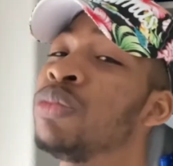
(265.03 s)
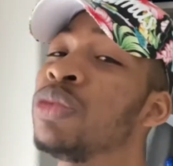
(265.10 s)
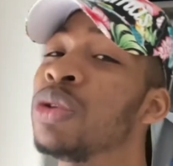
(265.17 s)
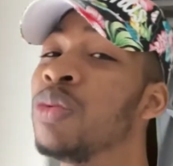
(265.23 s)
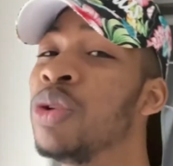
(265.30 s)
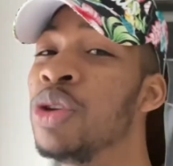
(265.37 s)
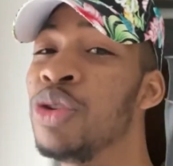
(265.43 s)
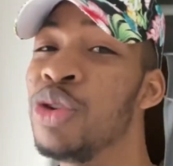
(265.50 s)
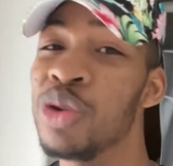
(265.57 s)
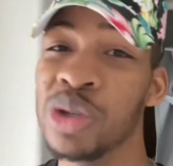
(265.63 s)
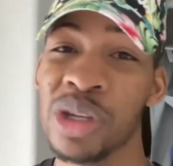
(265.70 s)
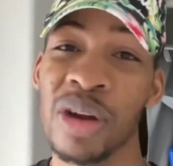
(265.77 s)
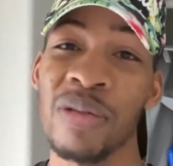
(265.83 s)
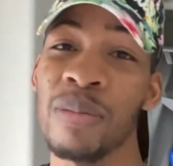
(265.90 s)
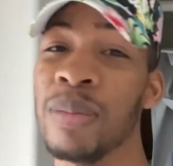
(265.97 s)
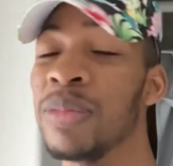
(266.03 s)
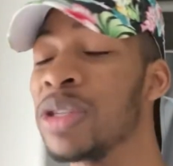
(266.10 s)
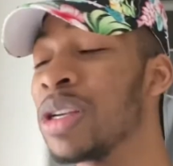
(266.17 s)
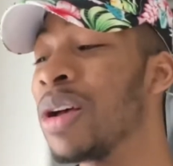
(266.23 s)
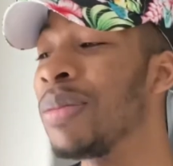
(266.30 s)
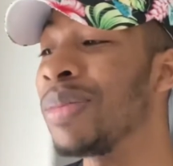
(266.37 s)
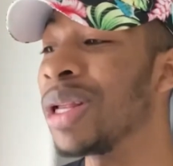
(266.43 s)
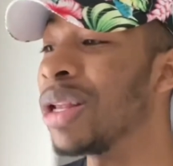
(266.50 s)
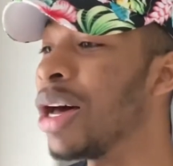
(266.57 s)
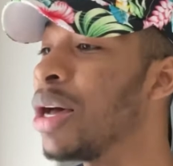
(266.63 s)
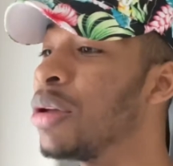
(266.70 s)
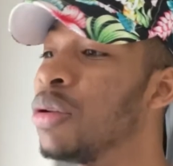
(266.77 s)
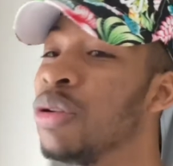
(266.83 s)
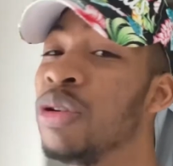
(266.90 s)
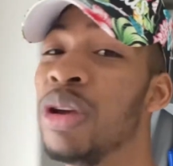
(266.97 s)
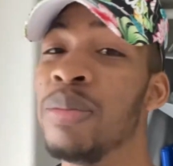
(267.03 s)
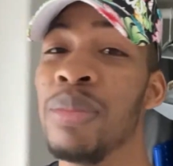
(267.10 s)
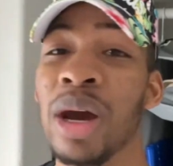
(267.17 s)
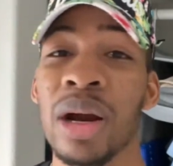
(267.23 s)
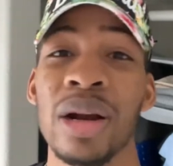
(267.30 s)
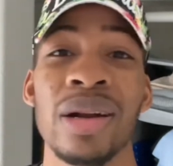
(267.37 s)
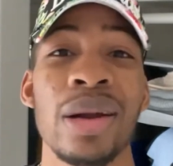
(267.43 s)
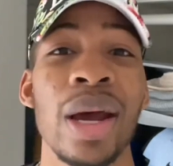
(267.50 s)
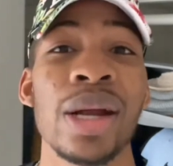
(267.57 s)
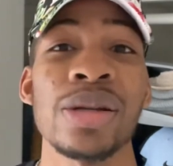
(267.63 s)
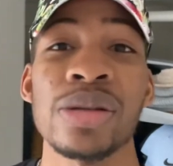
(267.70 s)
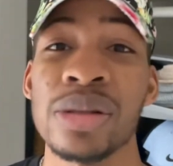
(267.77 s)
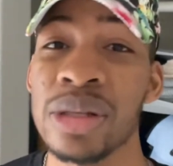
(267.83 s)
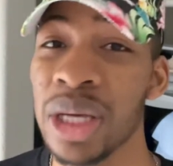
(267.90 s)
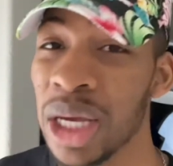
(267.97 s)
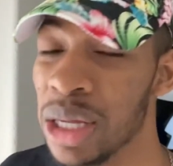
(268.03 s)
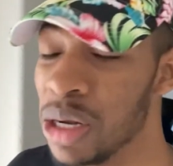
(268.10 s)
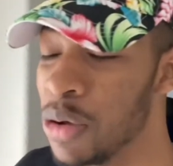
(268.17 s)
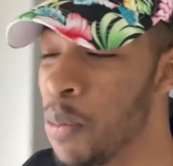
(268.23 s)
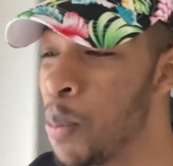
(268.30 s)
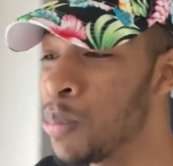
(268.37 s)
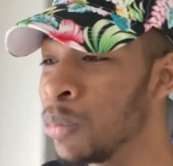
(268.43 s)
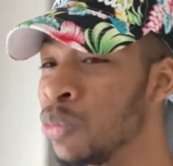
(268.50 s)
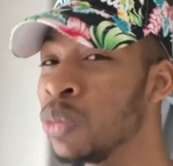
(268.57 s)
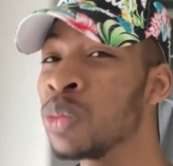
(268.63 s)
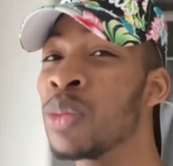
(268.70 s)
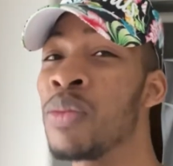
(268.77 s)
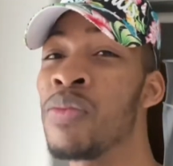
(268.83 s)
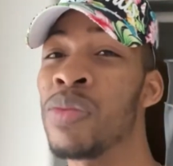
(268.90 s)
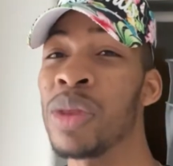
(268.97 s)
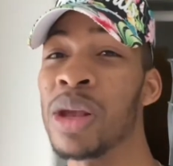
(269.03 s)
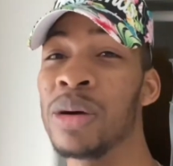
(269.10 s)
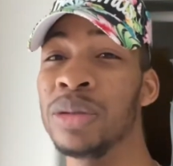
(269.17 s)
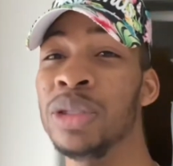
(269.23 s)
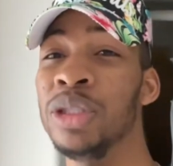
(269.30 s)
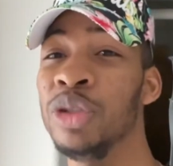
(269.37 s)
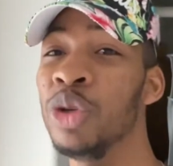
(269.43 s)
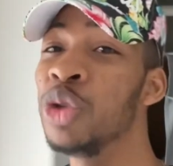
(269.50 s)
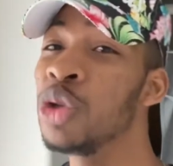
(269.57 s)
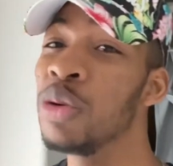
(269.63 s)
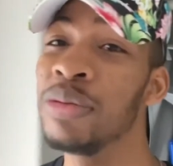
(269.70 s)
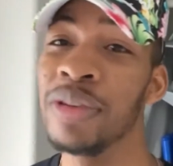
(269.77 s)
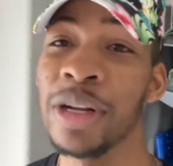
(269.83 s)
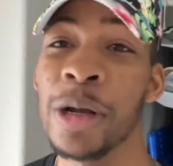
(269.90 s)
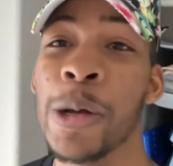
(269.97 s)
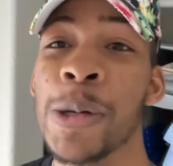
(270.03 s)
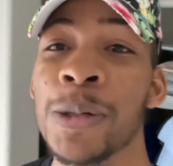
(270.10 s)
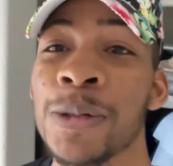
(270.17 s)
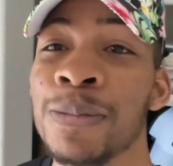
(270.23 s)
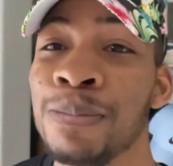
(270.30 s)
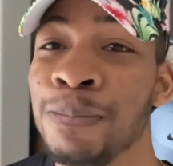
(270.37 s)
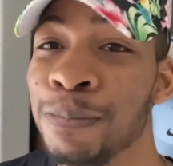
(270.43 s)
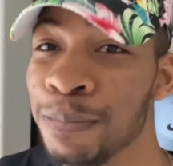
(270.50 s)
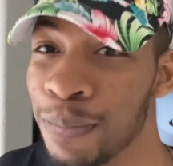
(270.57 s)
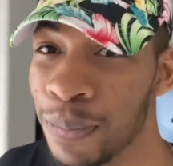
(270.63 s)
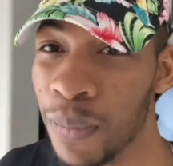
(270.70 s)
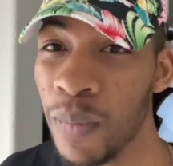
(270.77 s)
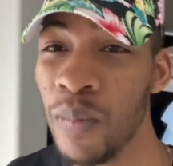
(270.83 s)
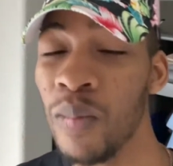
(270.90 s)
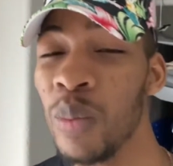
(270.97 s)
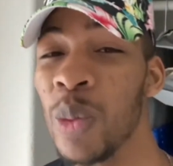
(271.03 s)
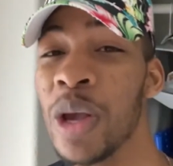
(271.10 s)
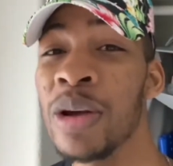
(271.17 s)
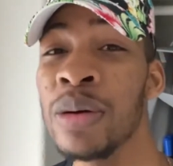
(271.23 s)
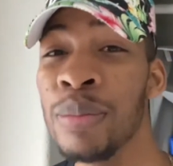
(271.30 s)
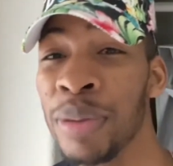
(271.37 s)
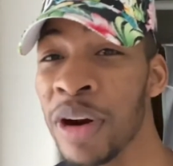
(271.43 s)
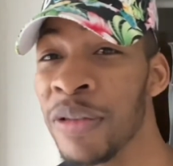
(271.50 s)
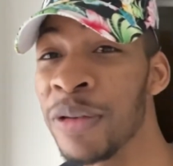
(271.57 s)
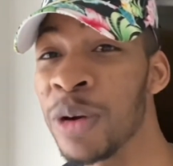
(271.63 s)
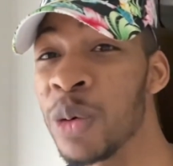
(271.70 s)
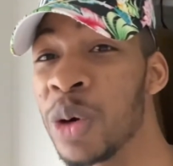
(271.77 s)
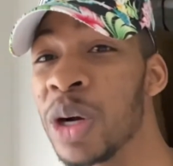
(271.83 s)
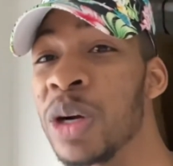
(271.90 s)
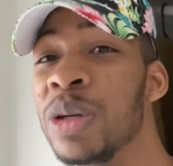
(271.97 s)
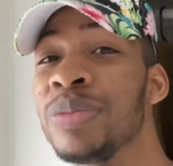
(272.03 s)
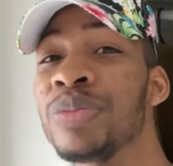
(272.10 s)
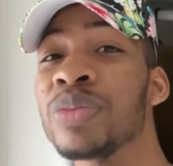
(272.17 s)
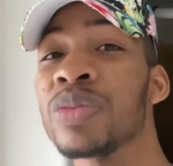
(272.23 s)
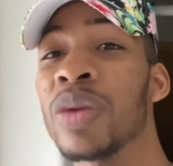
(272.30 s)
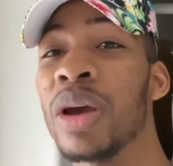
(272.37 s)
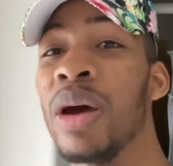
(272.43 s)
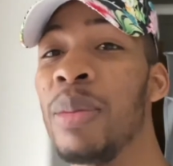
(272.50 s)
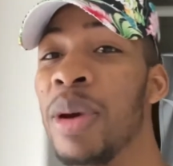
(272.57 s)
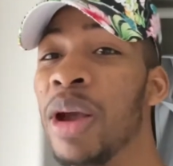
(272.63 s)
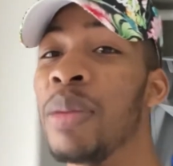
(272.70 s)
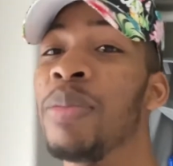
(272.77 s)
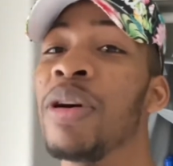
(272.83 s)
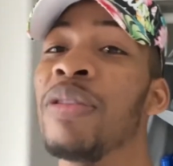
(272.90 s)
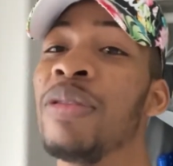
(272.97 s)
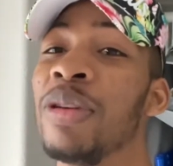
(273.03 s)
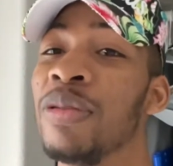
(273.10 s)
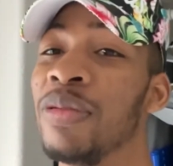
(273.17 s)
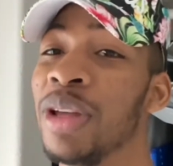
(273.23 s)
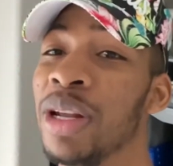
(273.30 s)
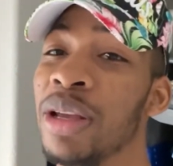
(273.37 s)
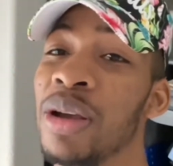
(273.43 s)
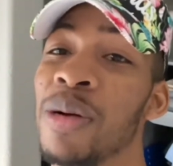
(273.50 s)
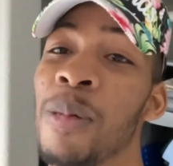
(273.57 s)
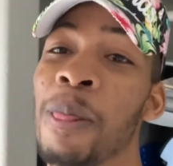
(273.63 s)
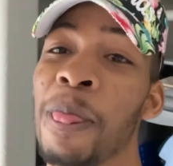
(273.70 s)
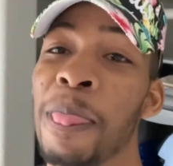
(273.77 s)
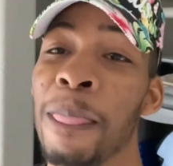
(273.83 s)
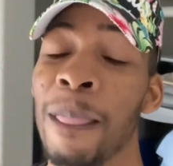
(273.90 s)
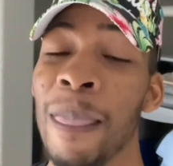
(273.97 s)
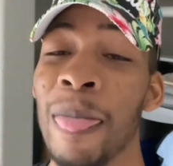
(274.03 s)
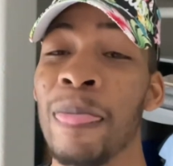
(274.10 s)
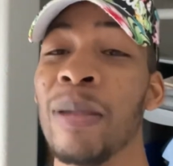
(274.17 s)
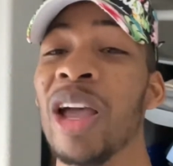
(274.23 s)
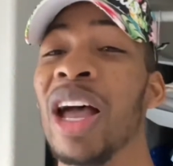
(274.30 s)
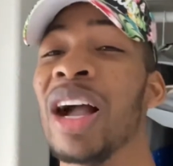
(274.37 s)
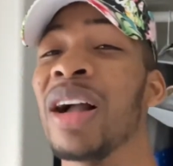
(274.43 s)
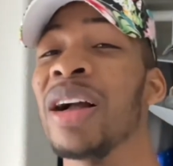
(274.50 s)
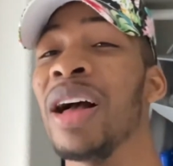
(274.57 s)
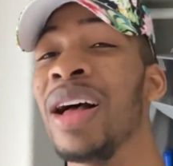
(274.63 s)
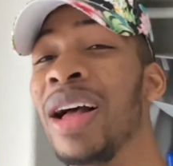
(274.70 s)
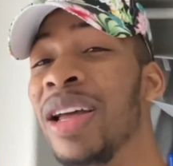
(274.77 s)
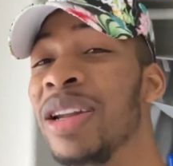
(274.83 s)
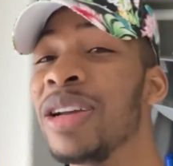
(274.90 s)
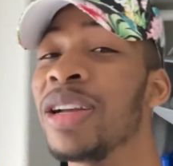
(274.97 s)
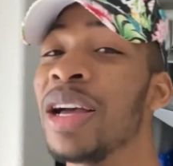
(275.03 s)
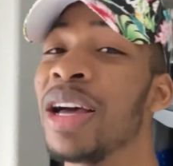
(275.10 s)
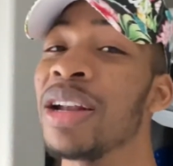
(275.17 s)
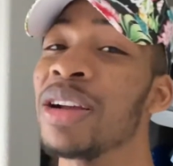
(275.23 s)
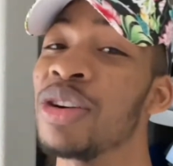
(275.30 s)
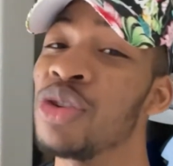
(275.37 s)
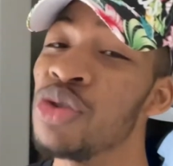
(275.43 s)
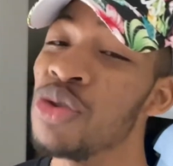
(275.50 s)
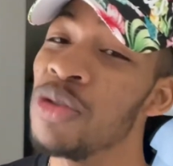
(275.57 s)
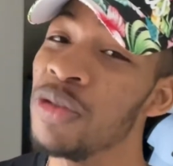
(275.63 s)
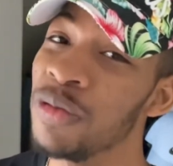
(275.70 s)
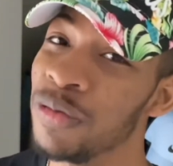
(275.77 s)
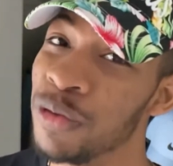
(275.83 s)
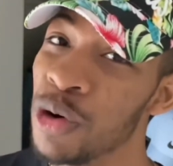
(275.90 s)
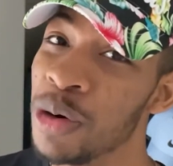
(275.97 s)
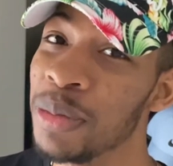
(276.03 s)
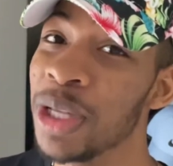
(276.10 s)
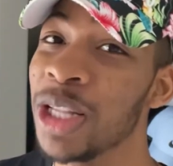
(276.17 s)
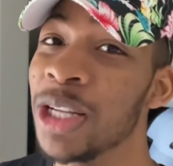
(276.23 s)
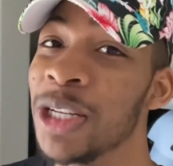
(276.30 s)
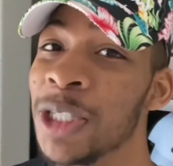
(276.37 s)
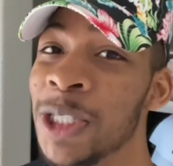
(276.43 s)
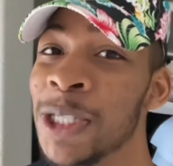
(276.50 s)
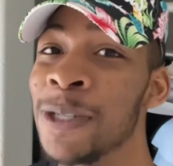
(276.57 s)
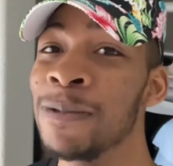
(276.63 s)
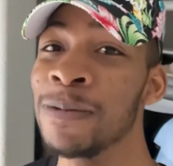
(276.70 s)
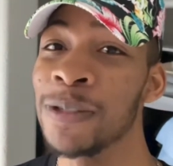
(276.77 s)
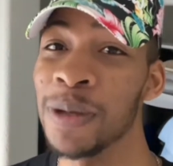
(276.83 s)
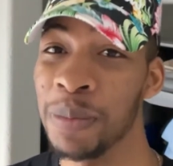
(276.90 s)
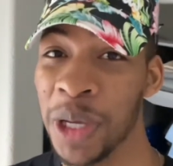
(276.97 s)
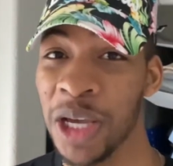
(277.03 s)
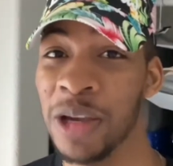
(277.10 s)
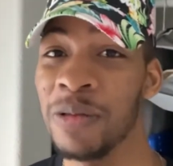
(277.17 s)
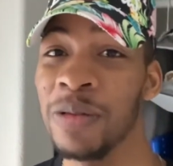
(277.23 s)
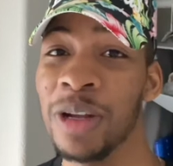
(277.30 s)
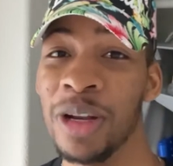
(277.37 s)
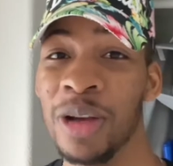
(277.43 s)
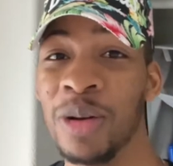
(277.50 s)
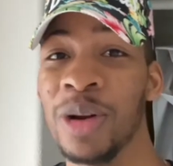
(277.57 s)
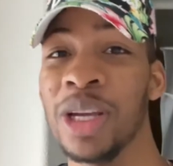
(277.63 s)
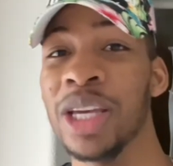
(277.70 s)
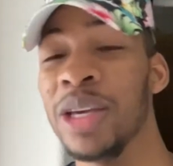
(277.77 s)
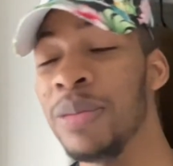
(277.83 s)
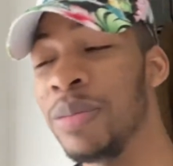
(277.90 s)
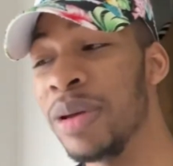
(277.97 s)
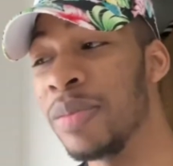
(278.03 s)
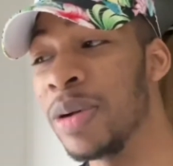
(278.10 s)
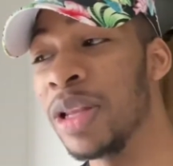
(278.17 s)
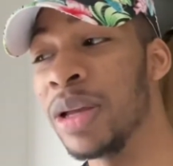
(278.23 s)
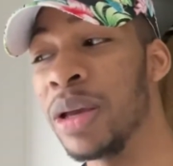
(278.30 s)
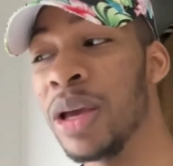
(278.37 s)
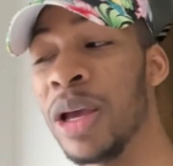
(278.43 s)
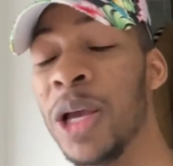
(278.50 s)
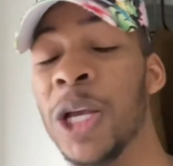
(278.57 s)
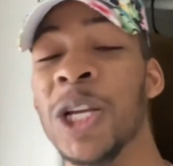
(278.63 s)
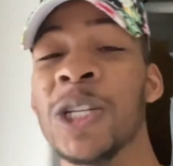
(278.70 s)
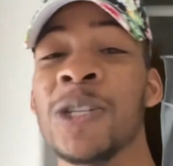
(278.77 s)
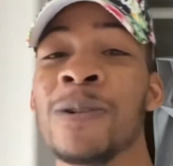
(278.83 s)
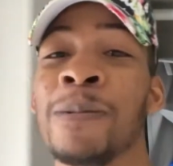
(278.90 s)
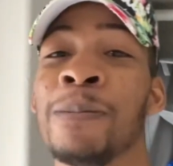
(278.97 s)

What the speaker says: When you do something a lot, you get better naturally at it. There's YouTube videos. In a perfect world, I make a perfect video. I kind of got a cool formula to make a video to keep people engaged.